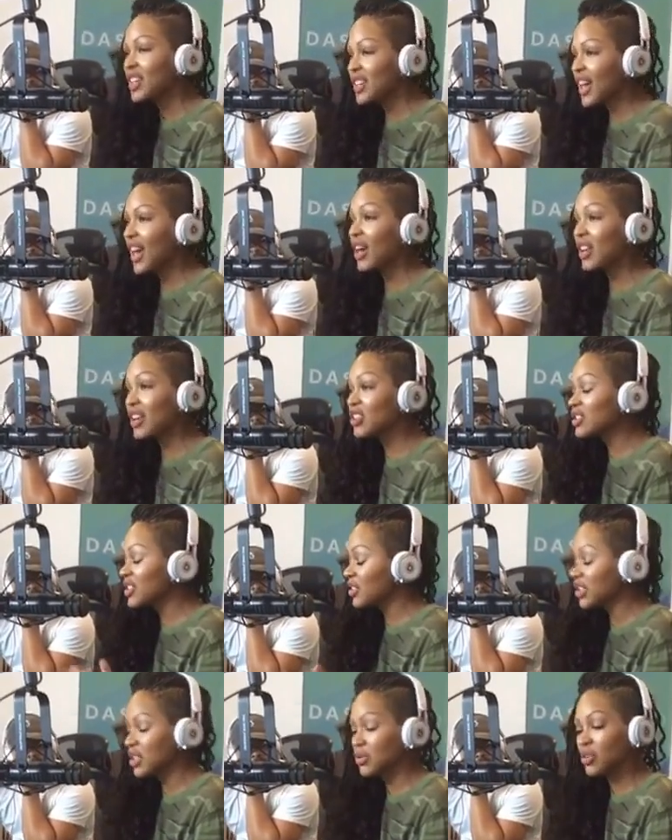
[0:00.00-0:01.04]
Yeah, and I just let
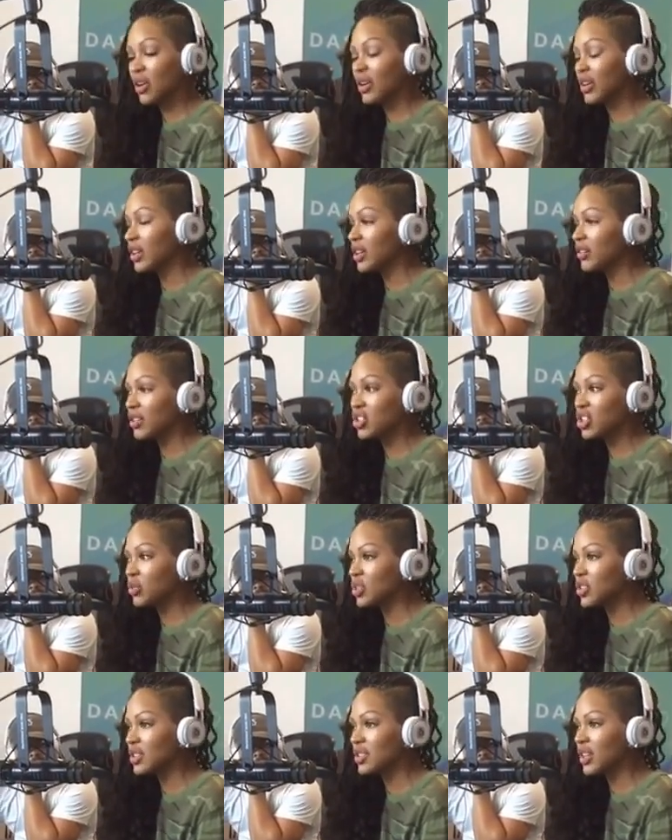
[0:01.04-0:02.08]
her keep talking, and then she
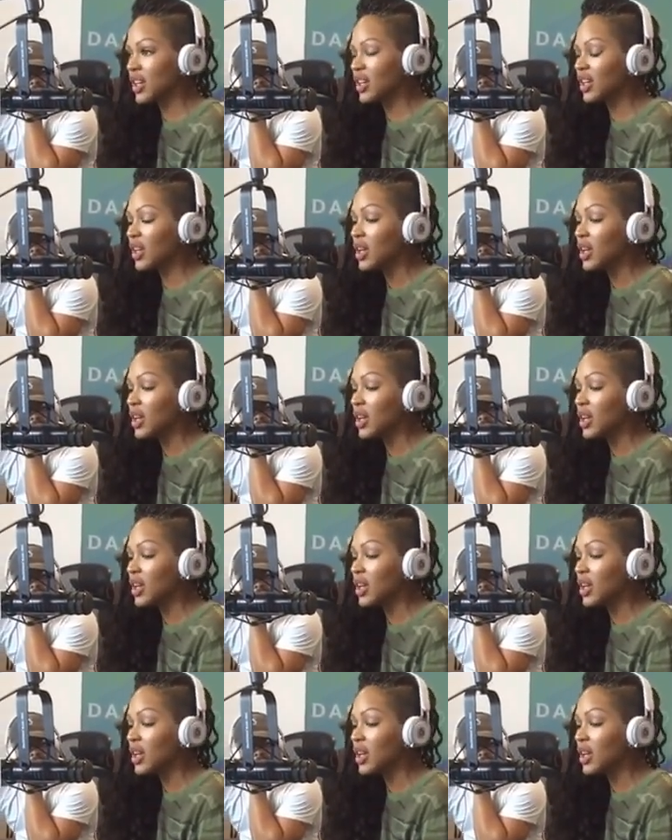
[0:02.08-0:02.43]
was just like,